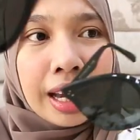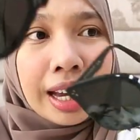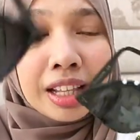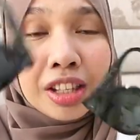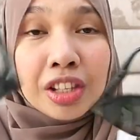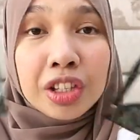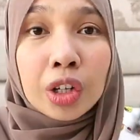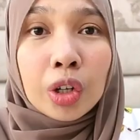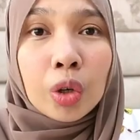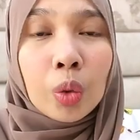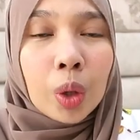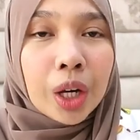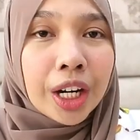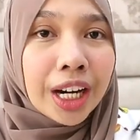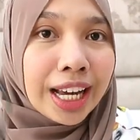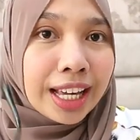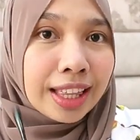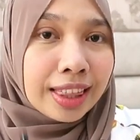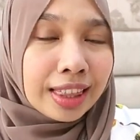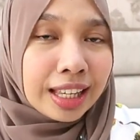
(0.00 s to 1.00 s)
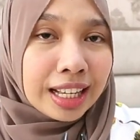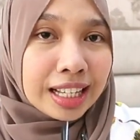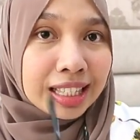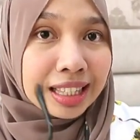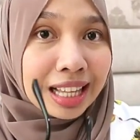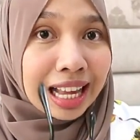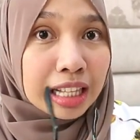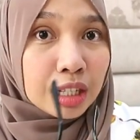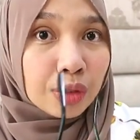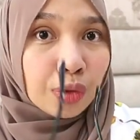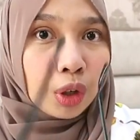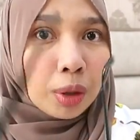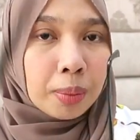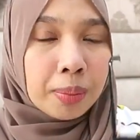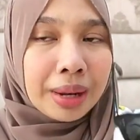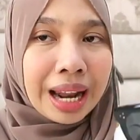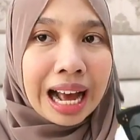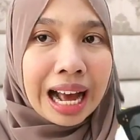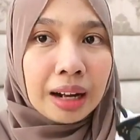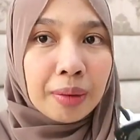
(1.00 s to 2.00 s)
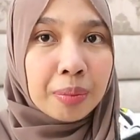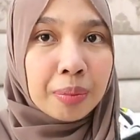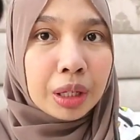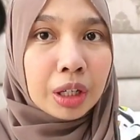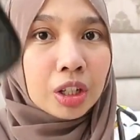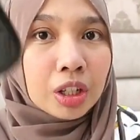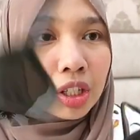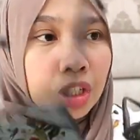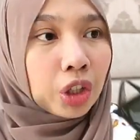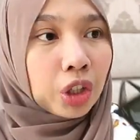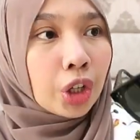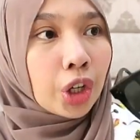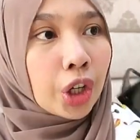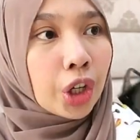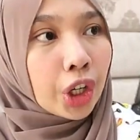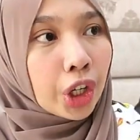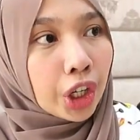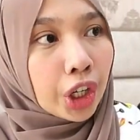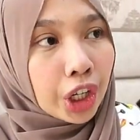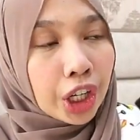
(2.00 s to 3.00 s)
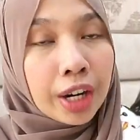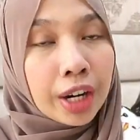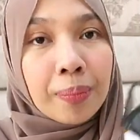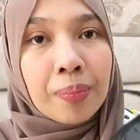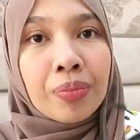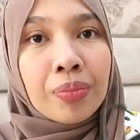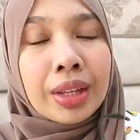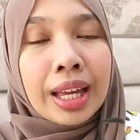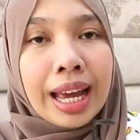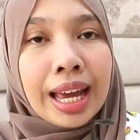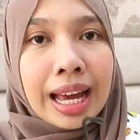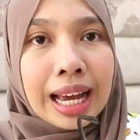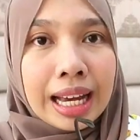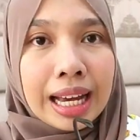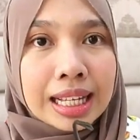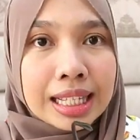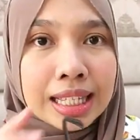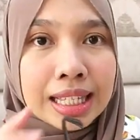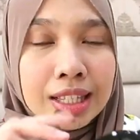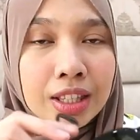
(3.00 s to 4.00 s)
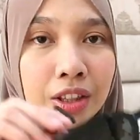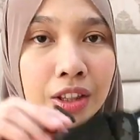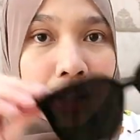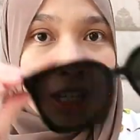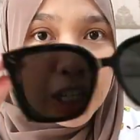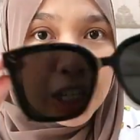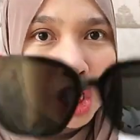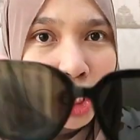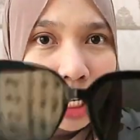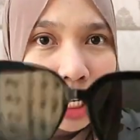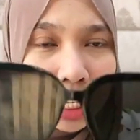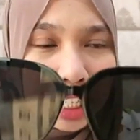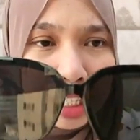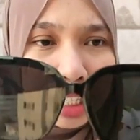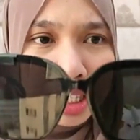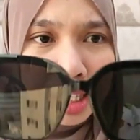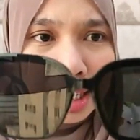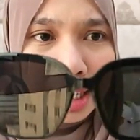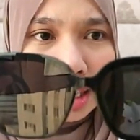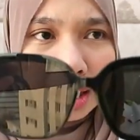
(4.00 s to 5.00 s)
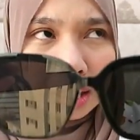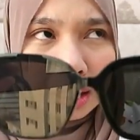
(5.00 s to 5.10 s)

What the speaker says: And 01, I think, stands for black because Her has three shades.